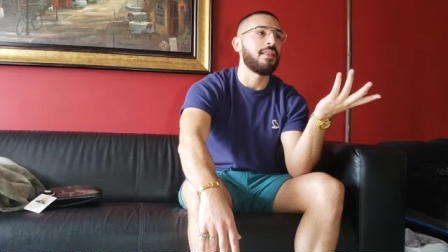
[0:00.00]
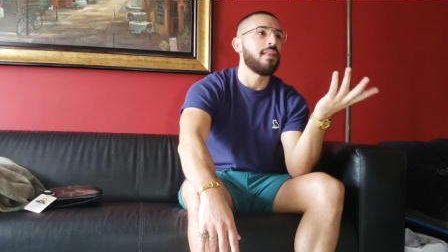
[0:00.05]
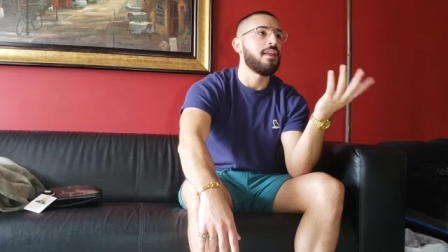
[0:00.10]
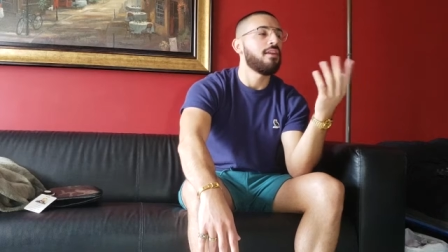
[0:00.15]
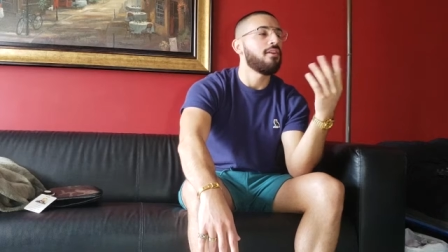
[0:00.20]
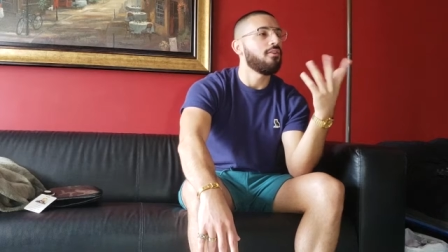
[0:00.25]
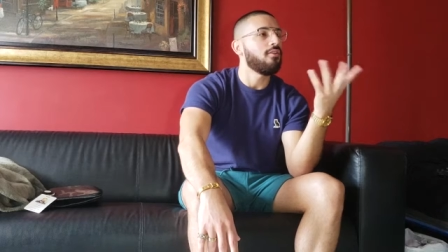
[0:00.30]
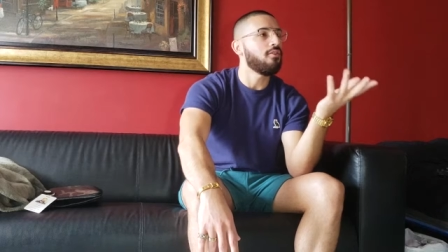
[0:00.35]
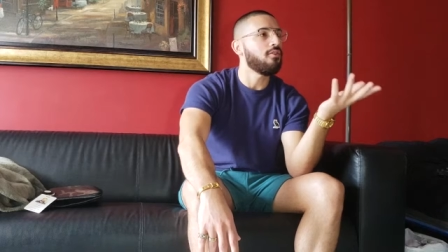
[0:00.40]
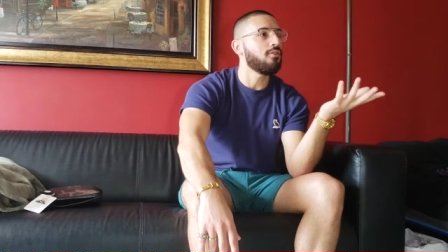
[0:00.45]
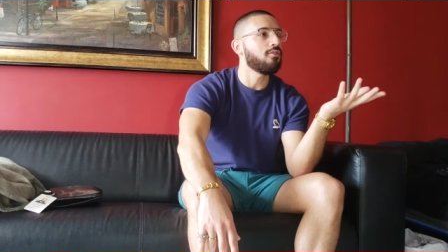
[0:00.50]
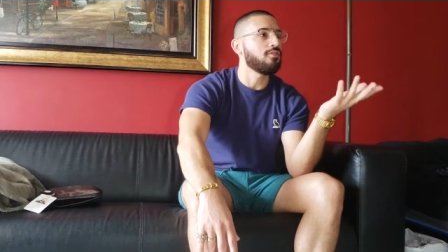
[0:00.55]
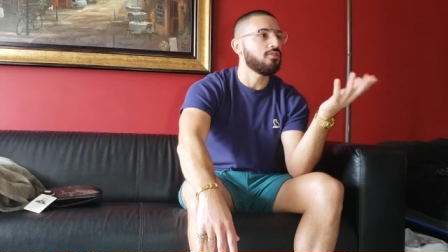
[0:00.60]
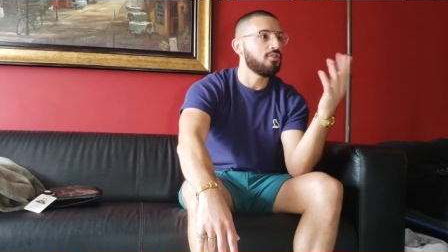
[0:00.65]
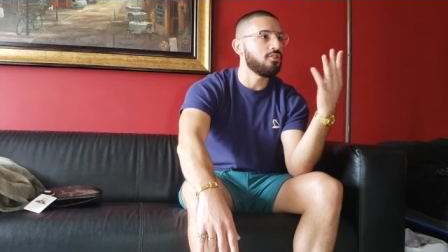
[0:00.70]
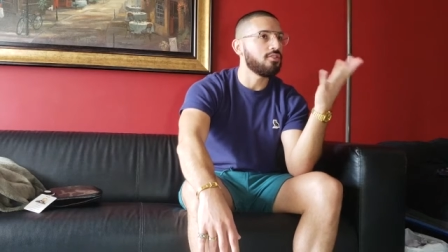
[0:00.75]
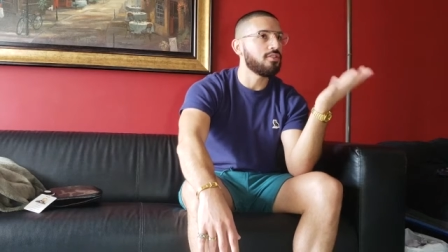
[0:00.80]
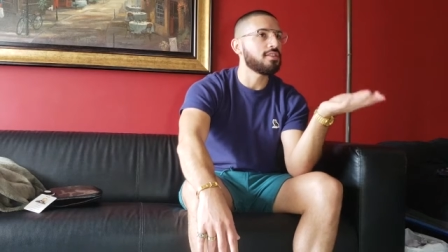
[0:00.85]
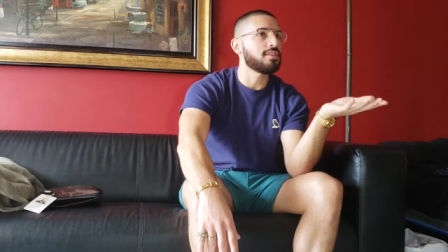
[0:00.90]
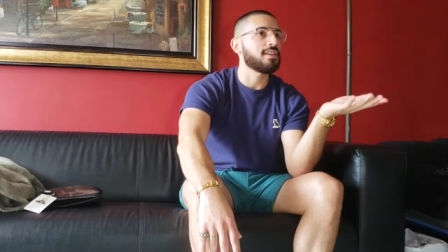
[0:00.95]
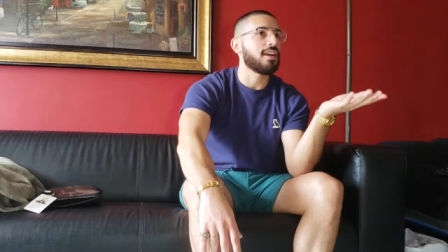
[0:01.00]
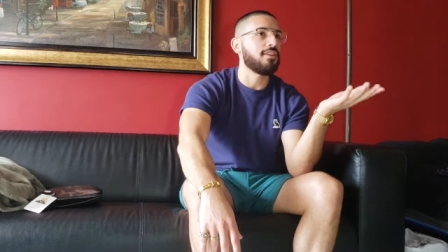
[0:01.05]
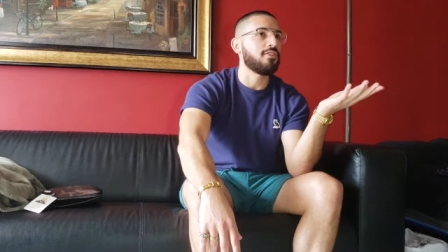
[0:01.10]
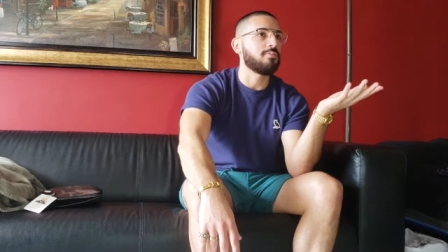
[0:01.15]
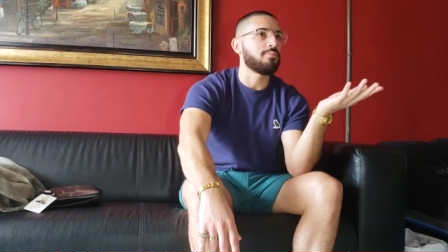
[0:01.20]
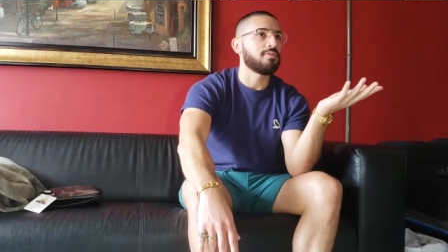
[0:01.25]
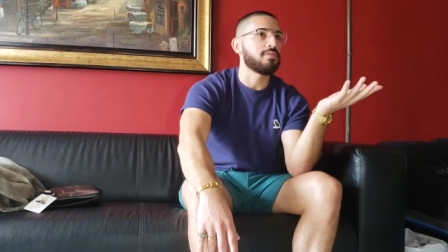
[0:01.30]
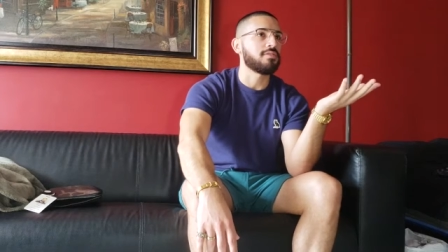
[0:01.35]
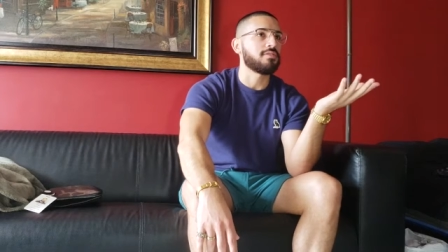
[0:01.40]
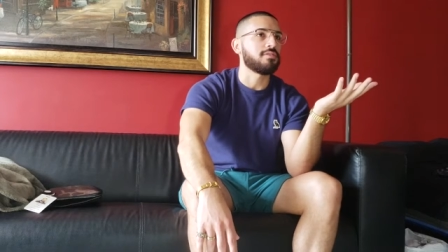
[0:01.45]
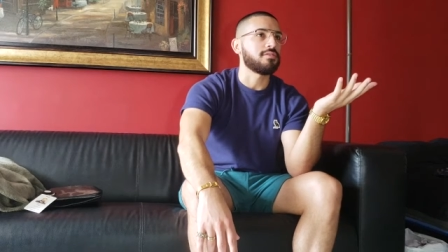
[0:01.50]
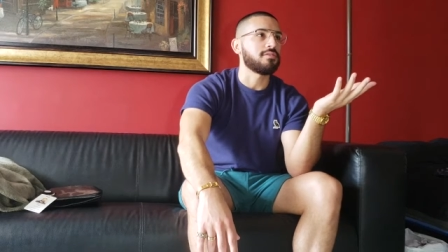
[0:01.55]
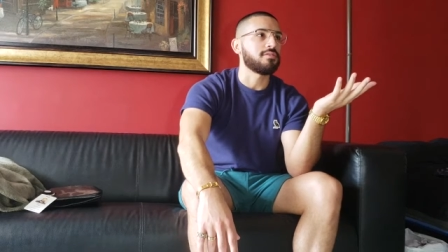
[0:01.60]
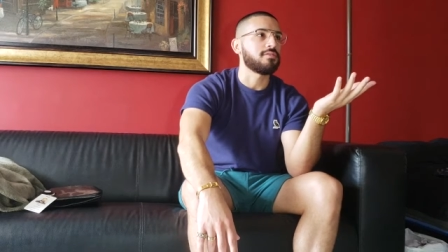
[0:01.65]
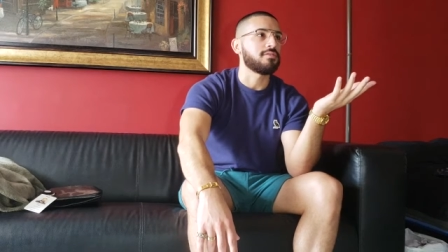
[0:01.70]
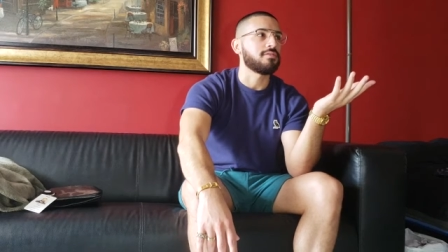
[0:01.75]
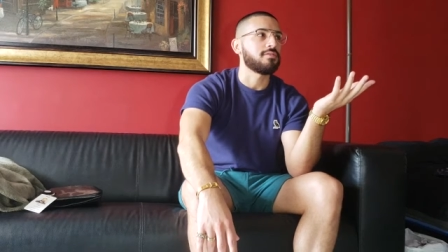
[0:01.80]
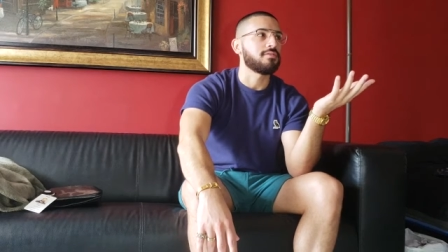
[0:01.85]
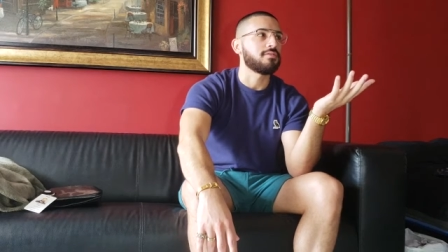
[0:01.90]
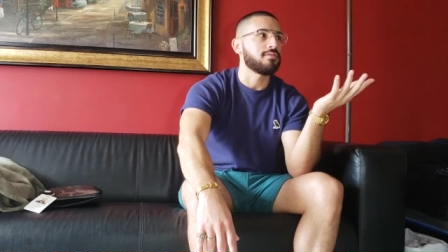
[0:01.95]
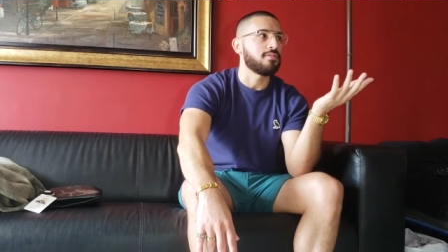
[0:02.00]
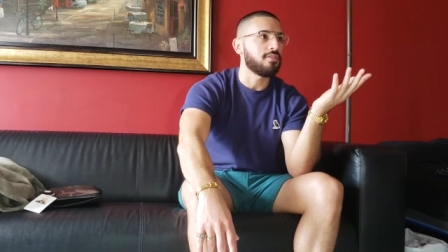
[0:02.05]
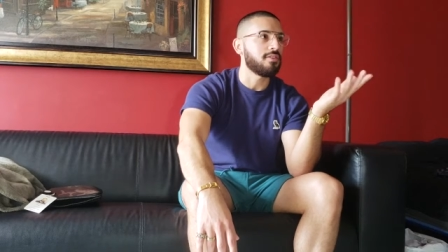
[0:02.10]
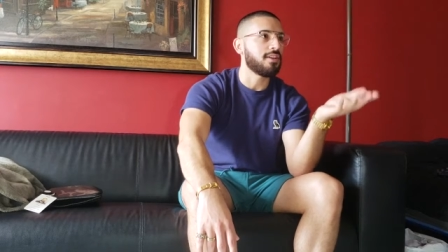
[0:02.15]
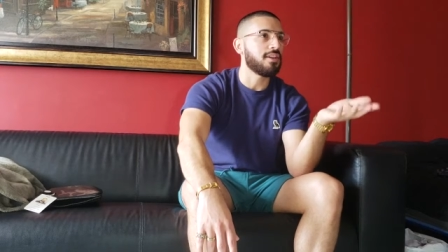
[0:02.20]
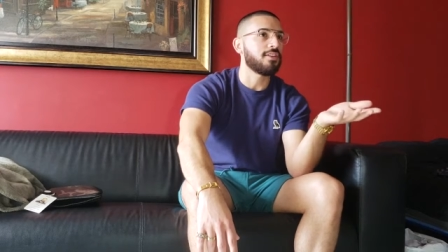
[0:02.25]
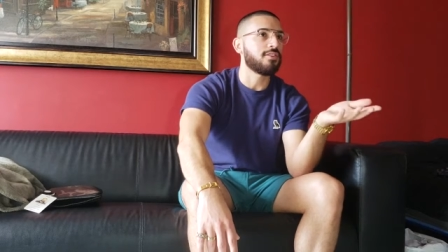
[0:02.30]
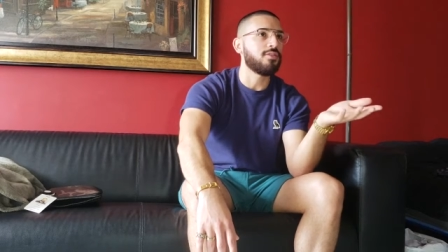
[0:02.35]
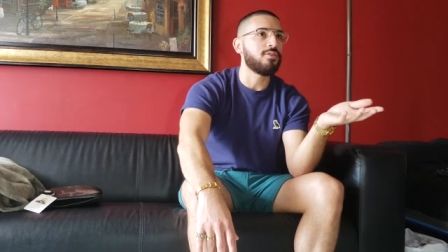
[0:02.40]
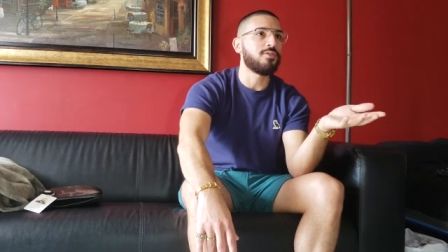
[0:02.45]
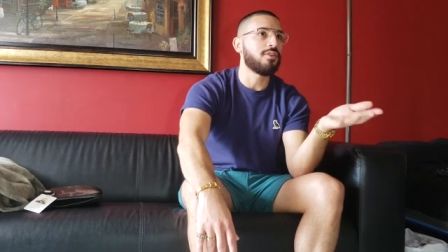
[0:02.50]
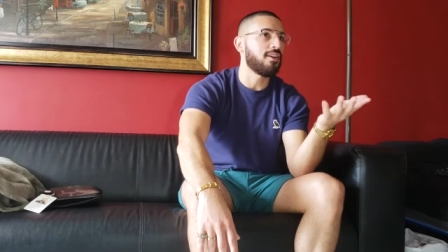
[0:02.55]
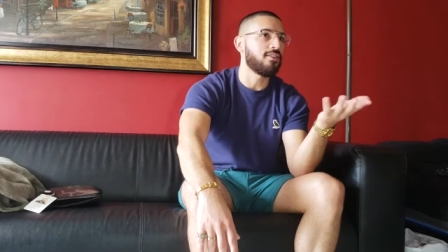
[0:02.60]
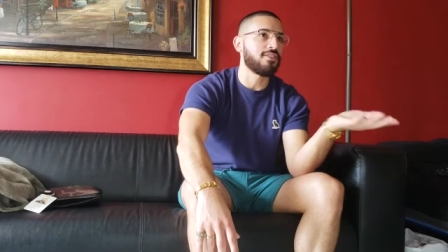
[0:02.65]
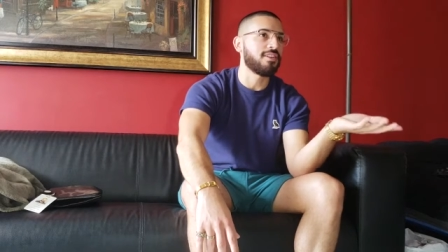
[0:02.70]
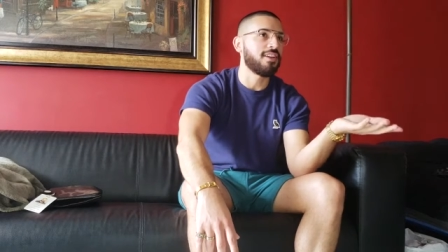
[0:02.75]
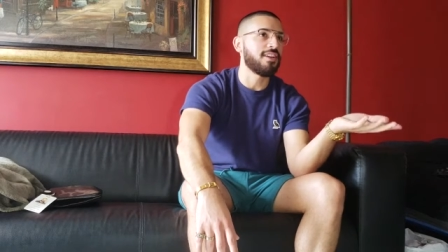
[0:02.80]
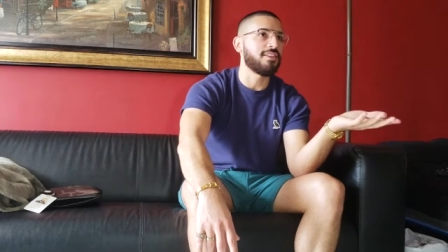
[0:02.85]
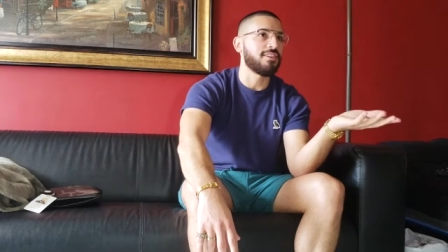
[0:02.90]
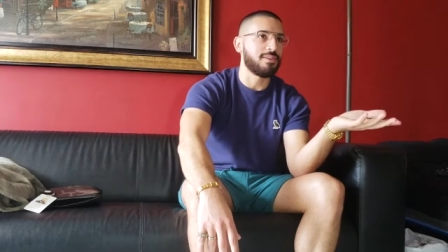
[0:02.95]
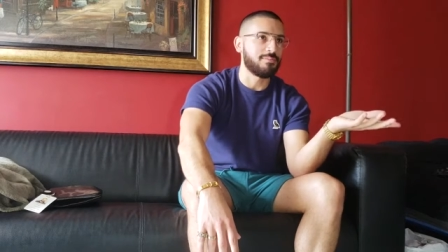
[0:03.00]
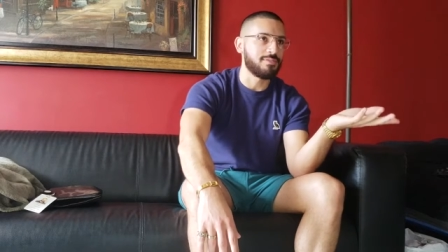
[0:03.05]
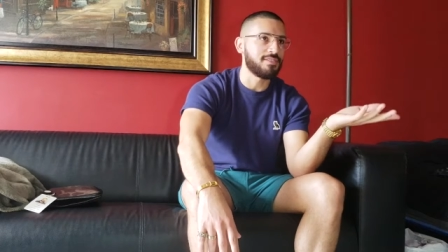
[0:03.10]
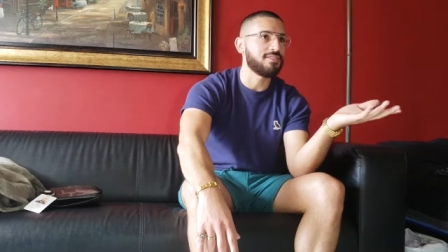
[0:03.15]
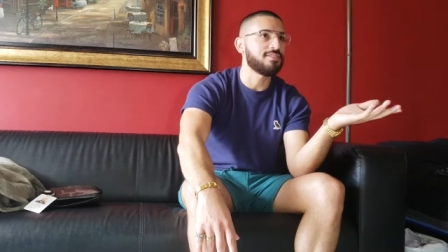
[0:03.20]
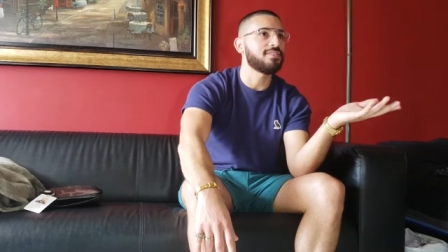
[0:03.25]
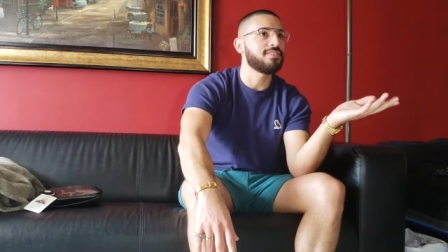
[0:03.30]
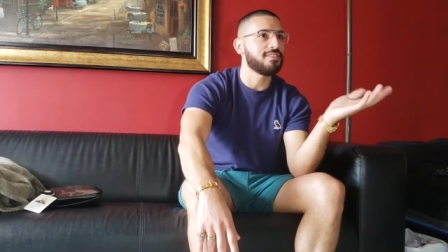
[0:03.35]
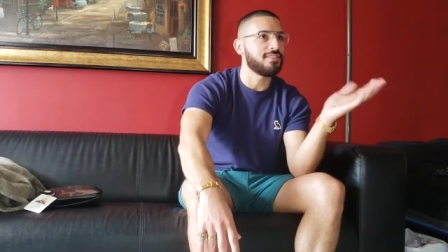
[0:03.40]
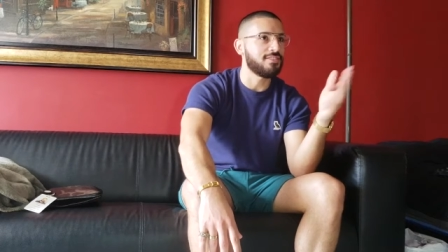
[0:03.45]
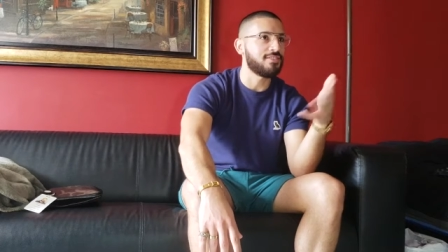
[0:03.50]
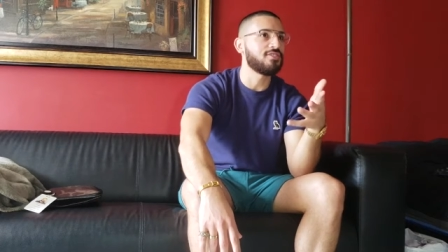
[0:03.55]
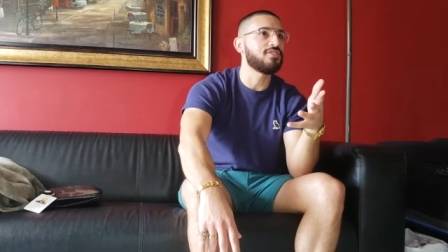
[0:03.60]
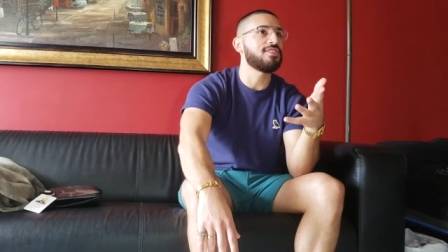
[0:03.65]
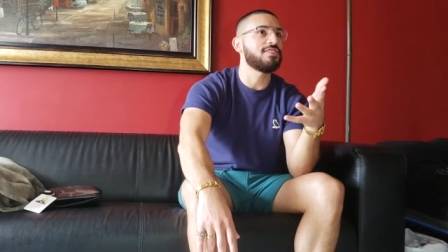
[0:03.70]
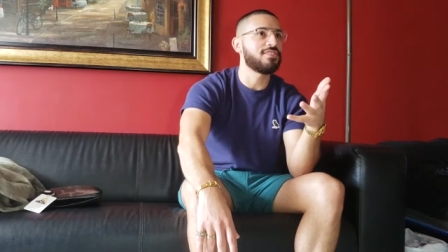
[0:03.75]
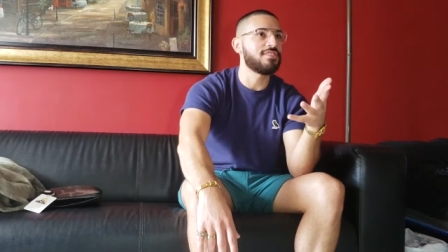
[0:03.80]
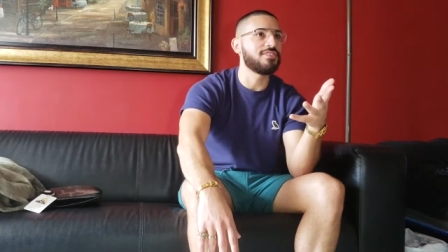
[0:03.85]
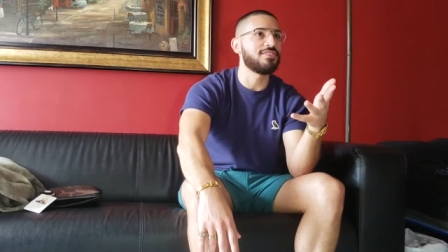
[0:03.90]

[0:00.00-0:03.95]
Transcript: oh, you're this kind of person. Okay, cool. I don't care. I'm still gonna treat you